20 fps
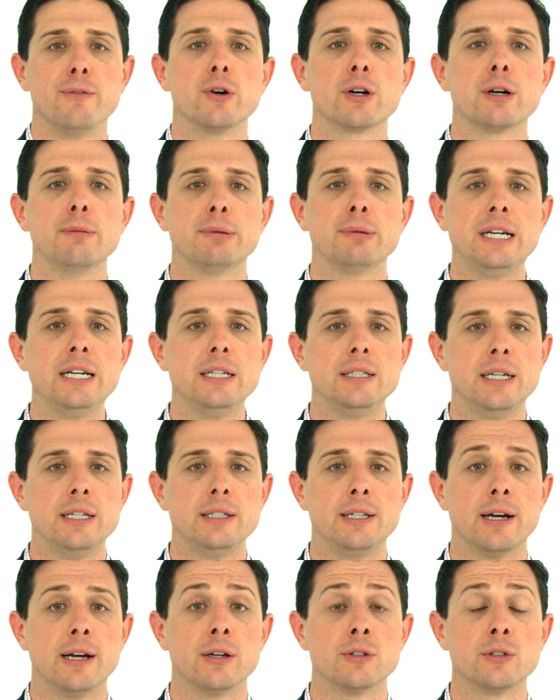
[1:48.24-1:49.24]
for complete
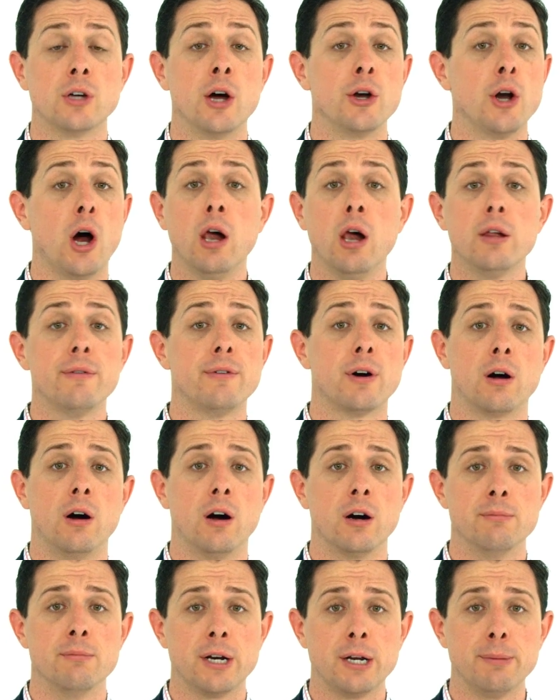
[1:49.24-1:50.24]
details on all of our
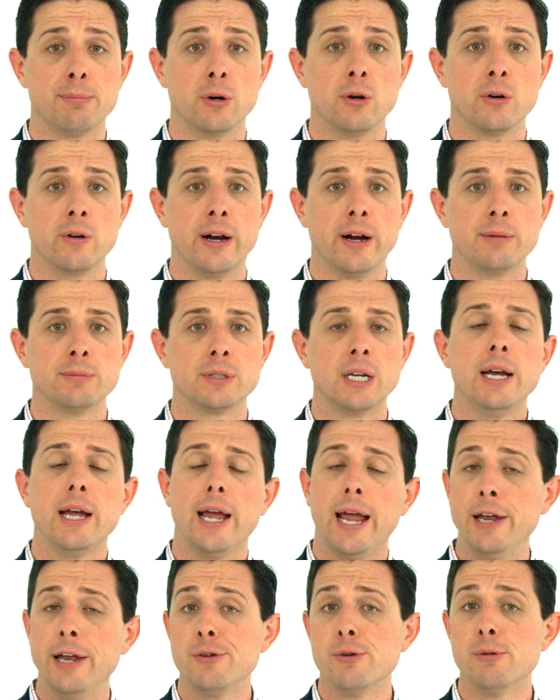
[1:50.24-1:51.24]
hard money programs
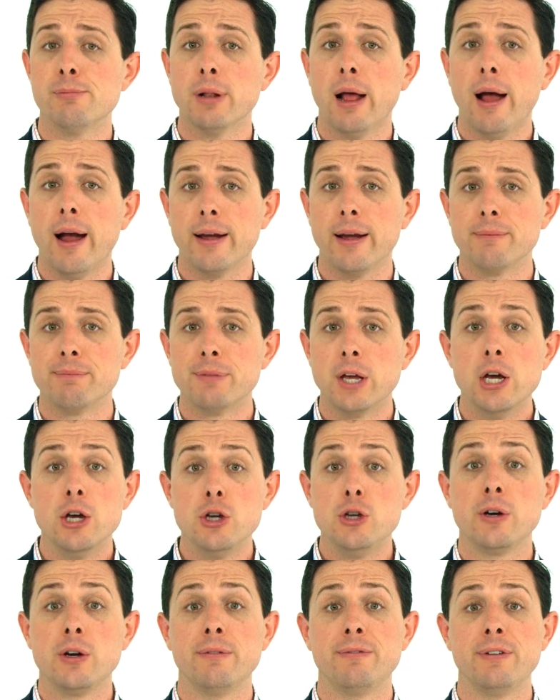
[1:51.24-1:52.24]
and to apply.
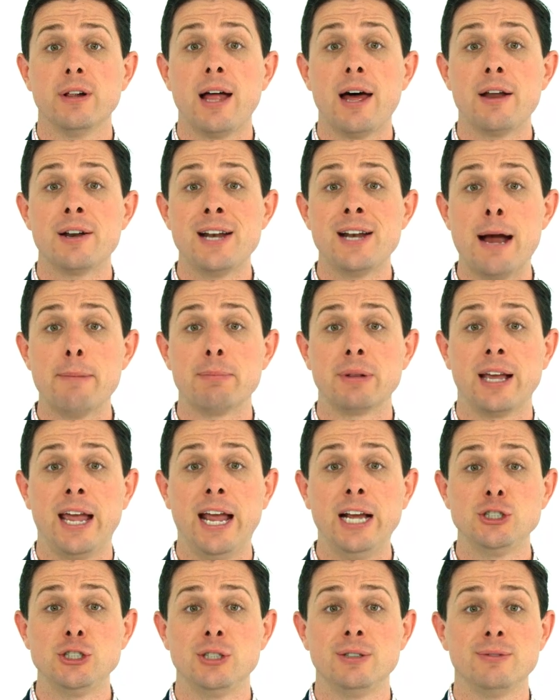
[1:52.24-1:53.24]
You can fill out an
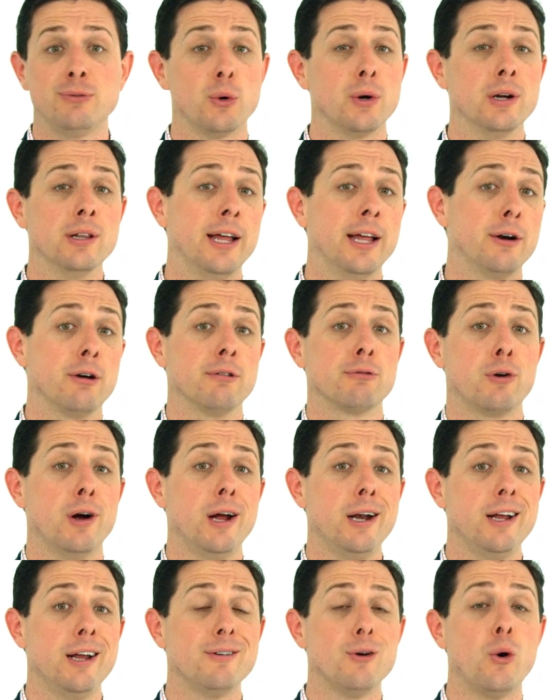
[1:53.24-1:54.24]
application for a letter of
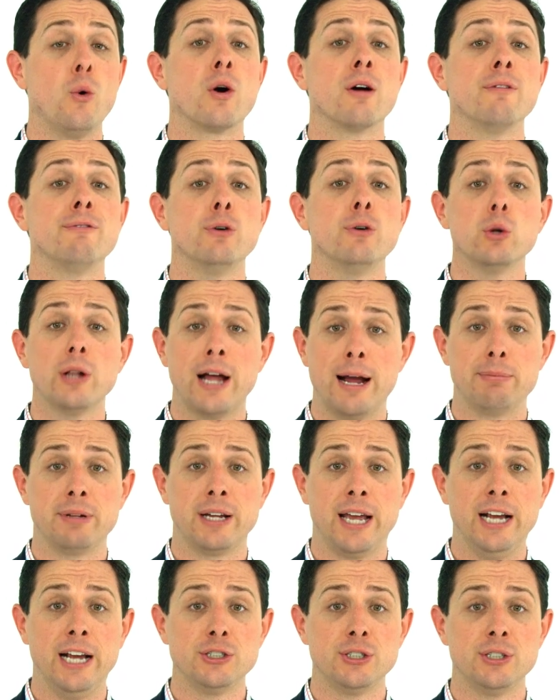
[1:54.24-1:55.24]
credit or a full
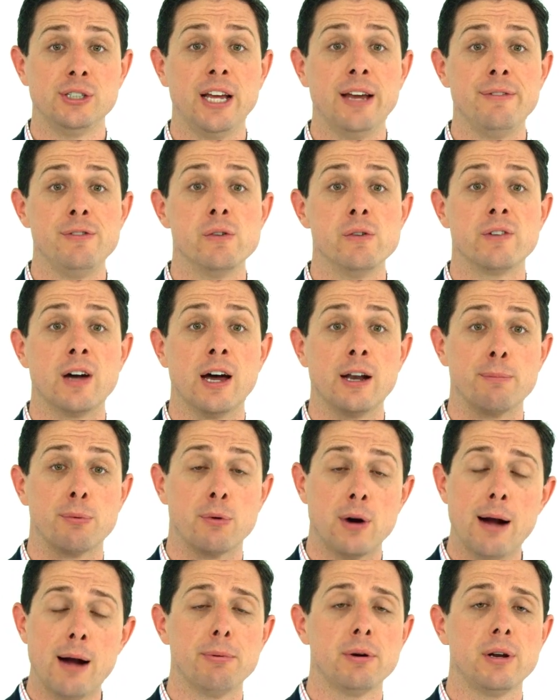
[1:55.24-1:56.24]
application if you've got a
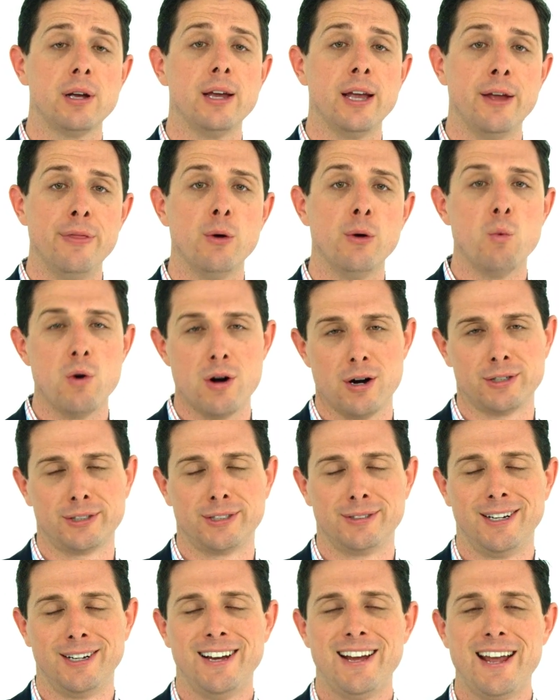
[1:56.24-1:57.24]
property in the
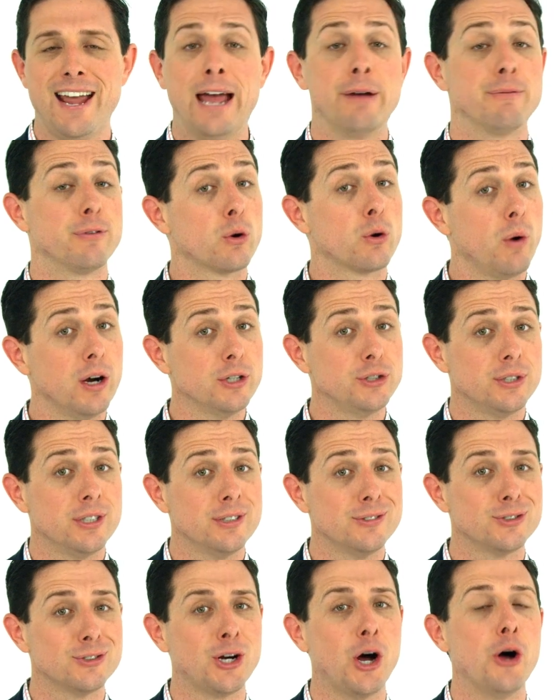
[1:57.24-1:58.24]
works. And for
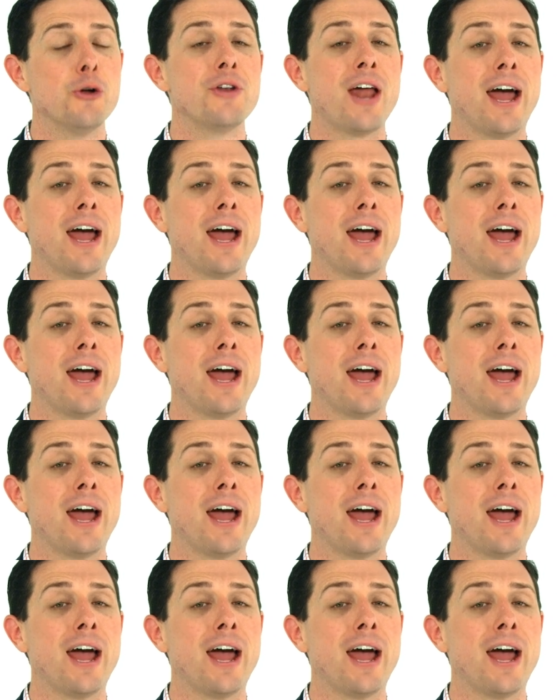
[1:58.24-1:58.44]
questions, call